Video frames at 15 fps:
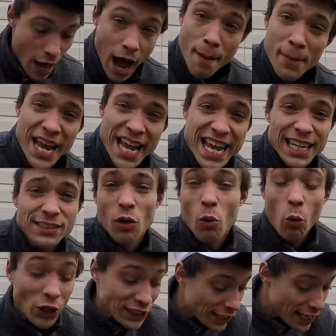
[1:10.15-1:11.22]
I'm gonna get to
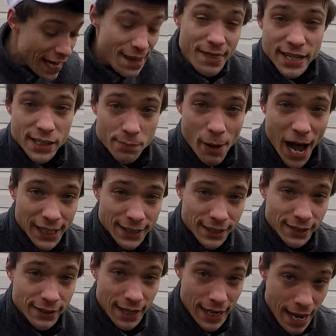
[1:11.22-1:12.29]
what's in these
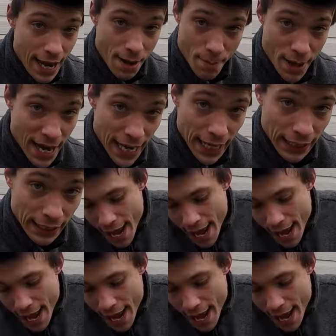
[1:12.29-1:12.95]
boxes in a minute.